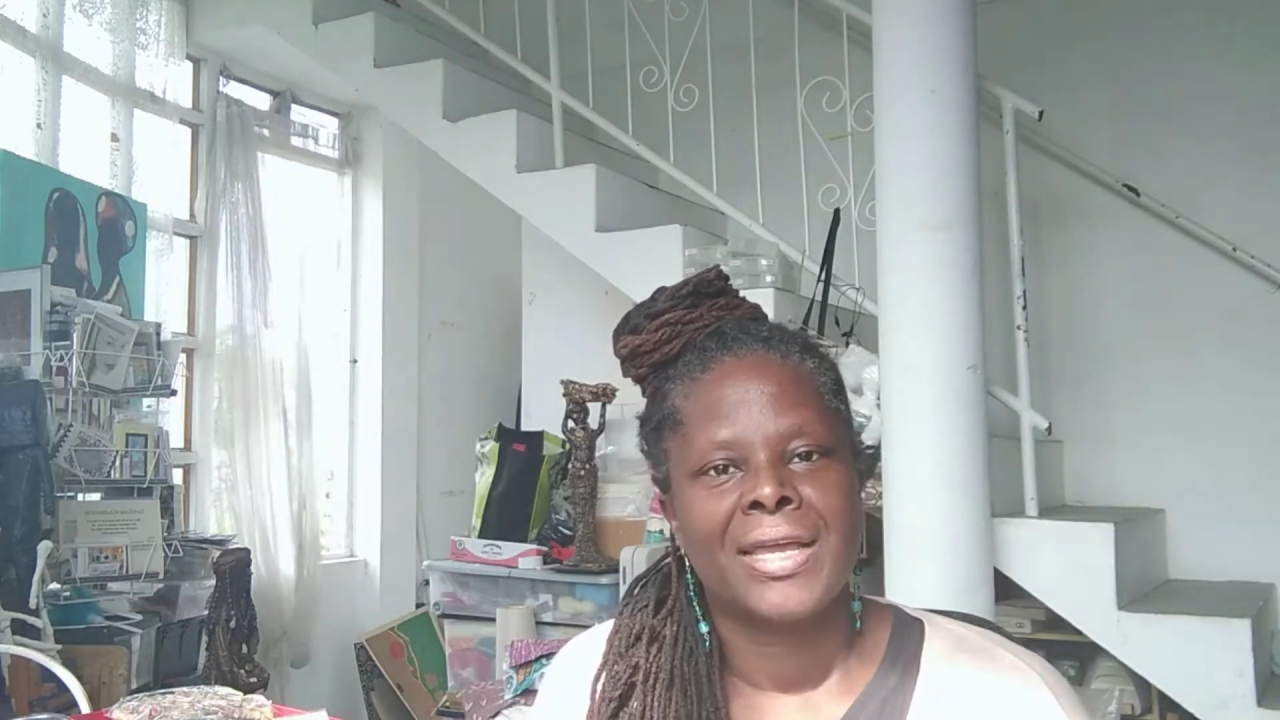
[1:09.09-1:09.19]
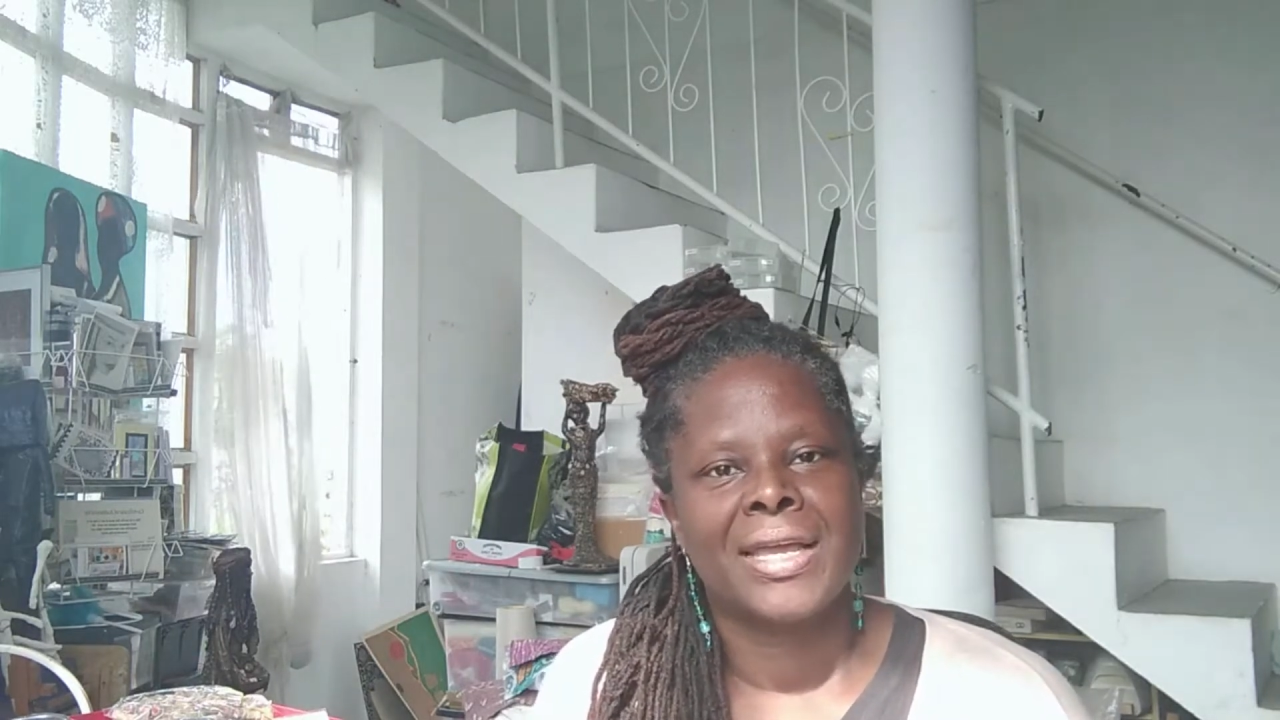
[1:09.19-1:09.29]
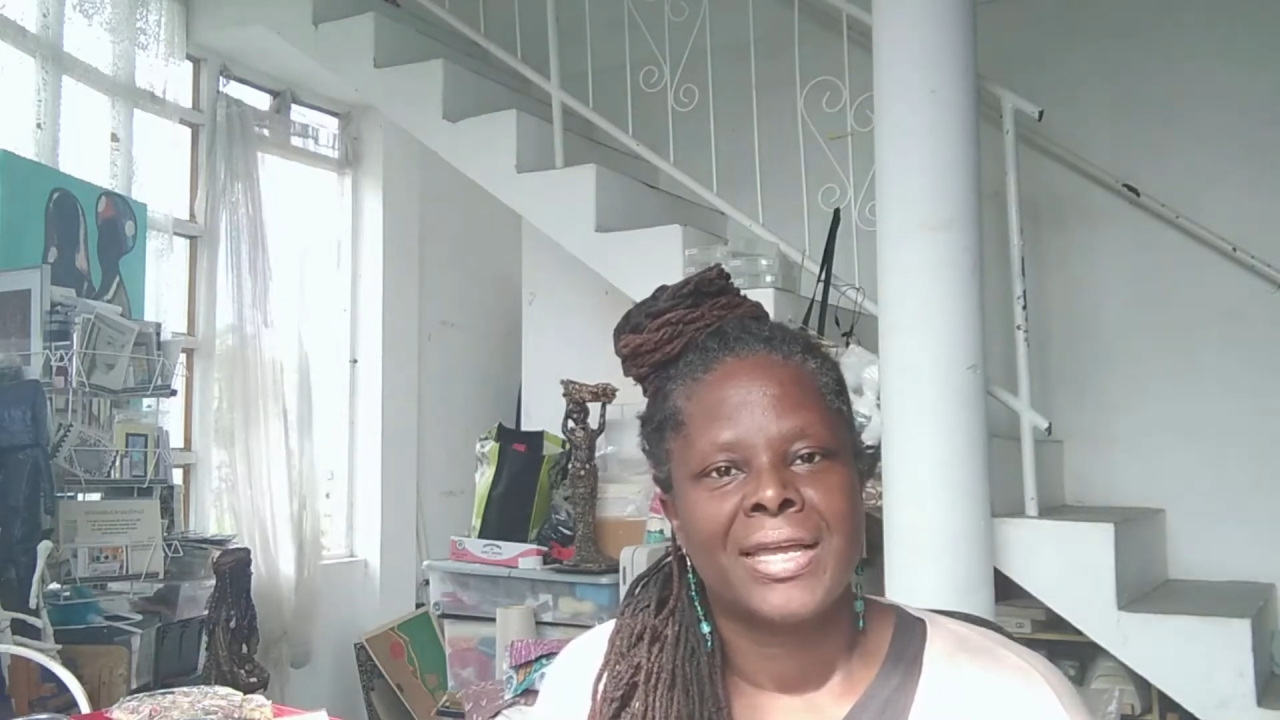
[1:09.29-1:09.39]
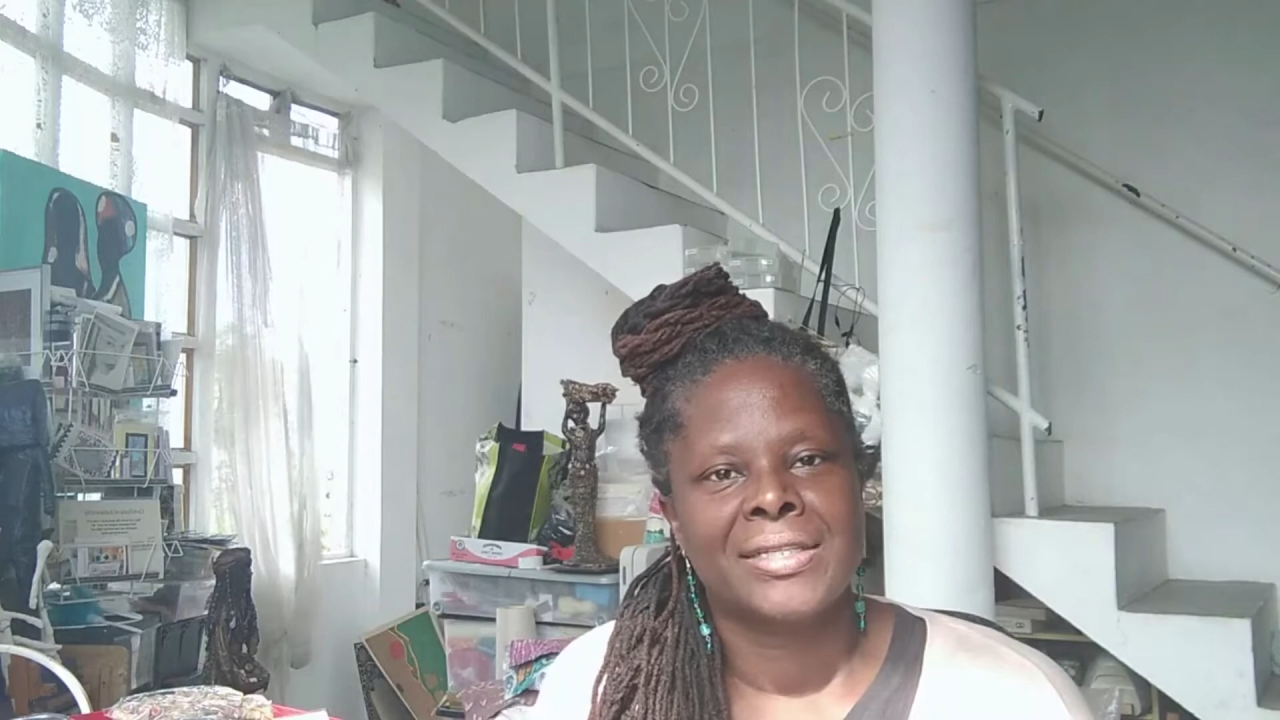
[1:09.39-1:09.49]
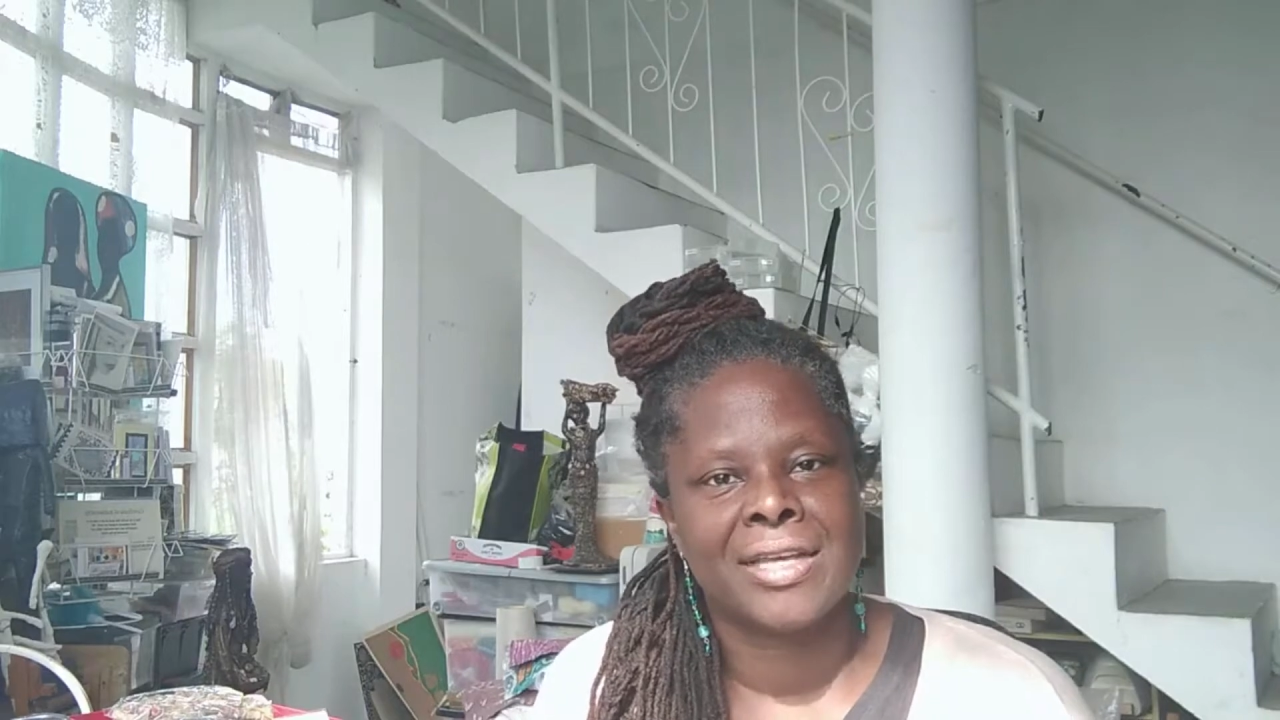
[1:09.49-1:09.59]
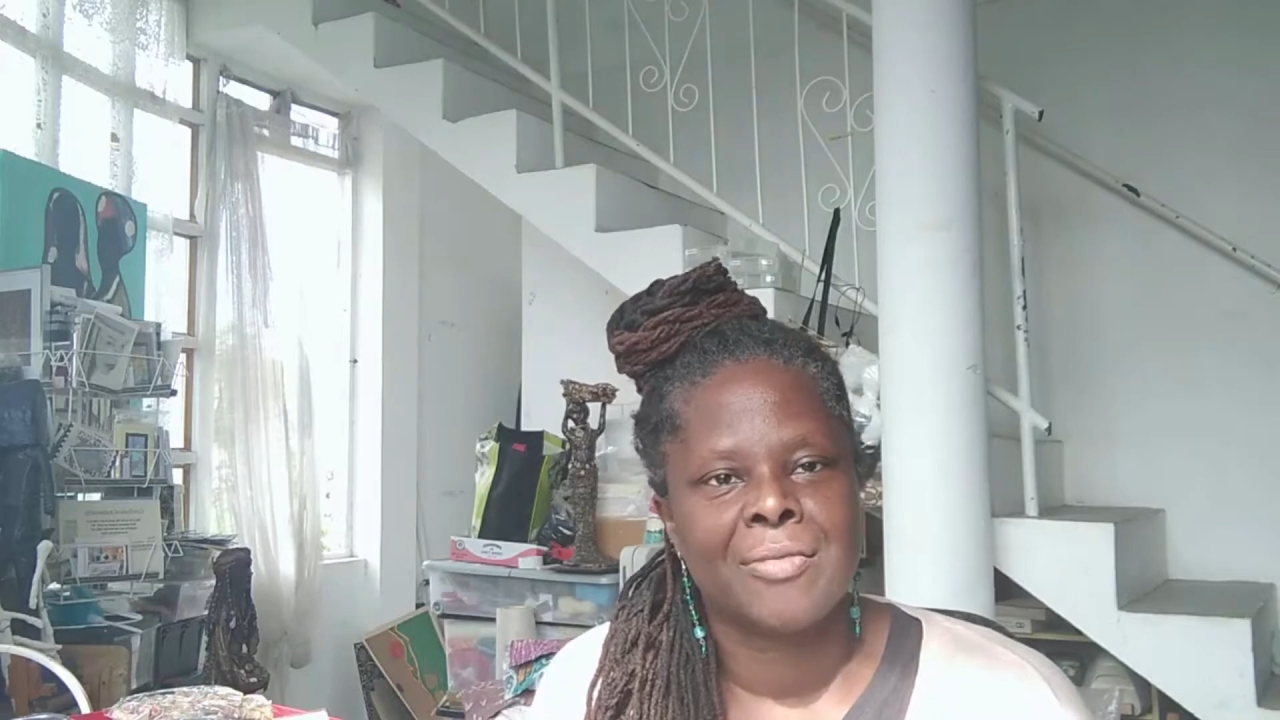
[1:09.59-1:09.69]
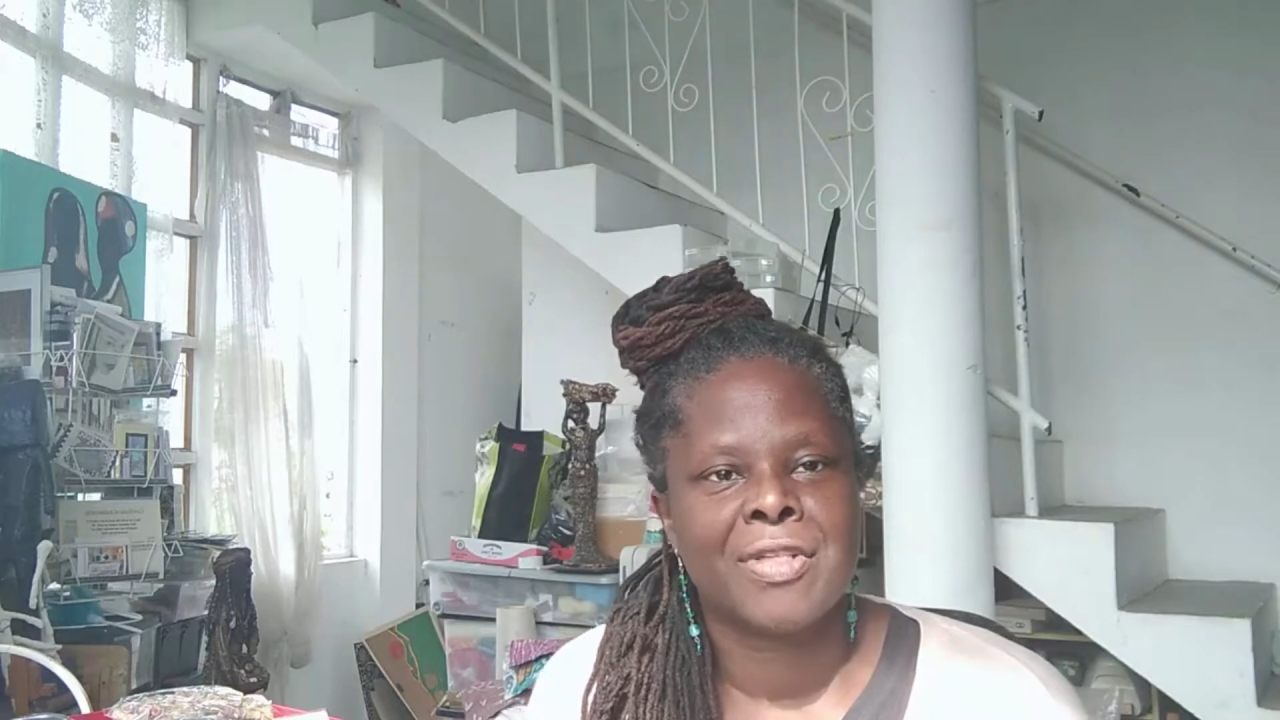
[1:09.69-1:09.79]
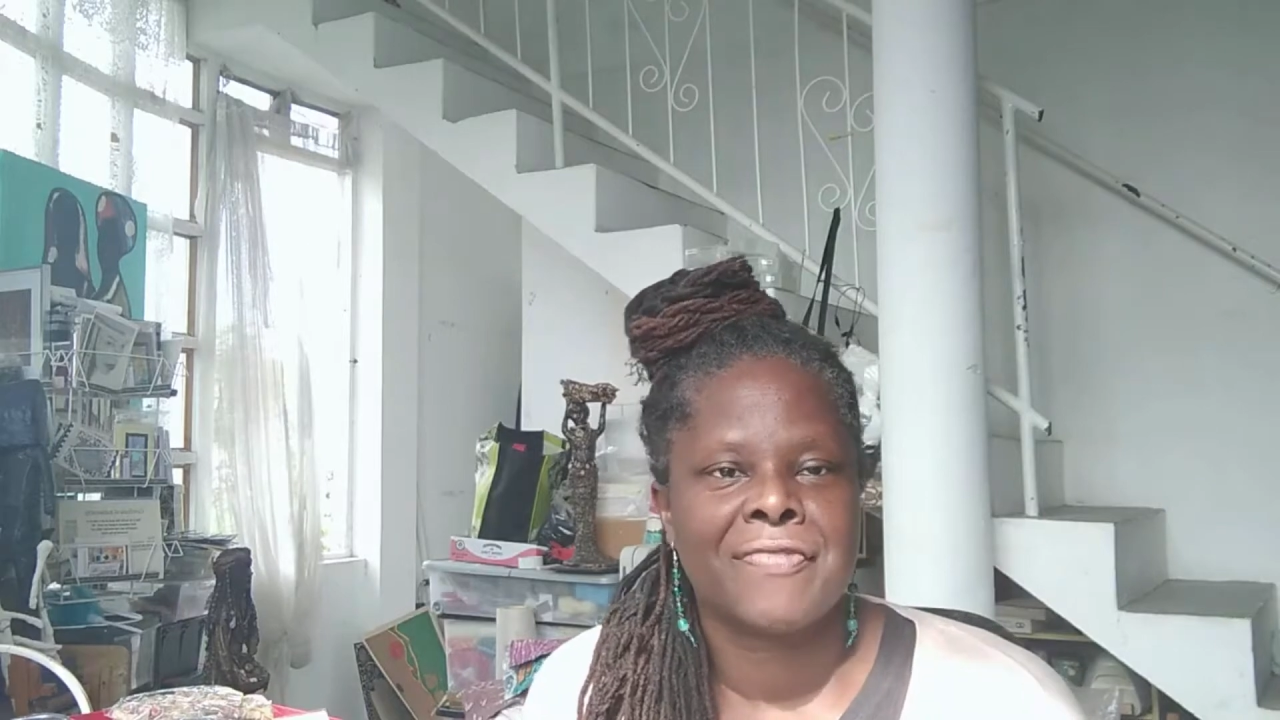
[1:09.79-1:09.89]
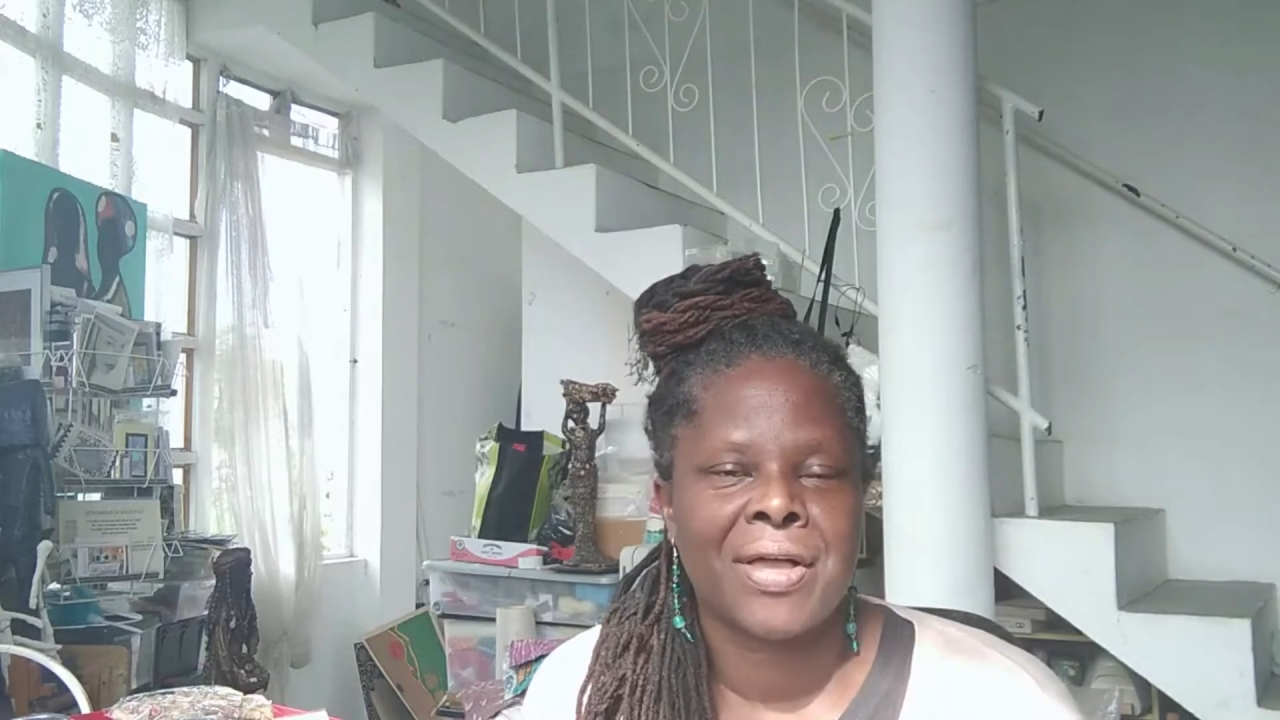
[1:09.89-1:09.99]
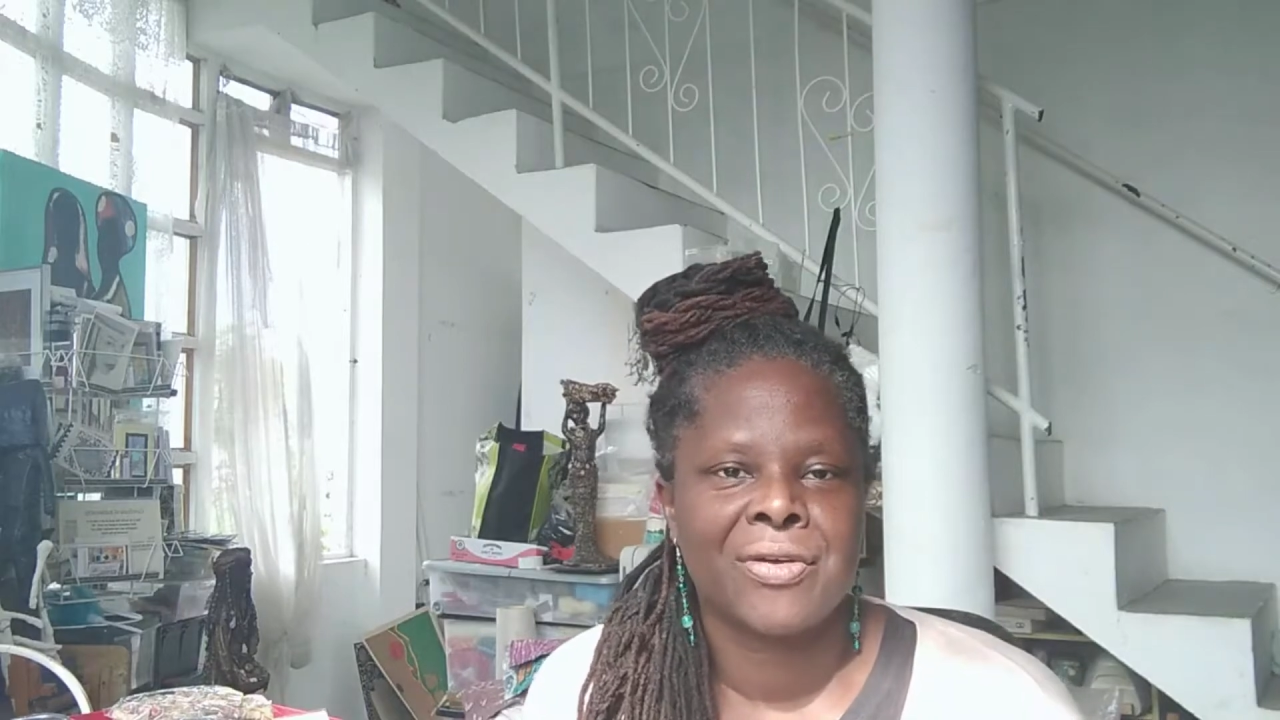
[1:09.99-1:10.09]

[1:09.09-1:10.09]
in terms of our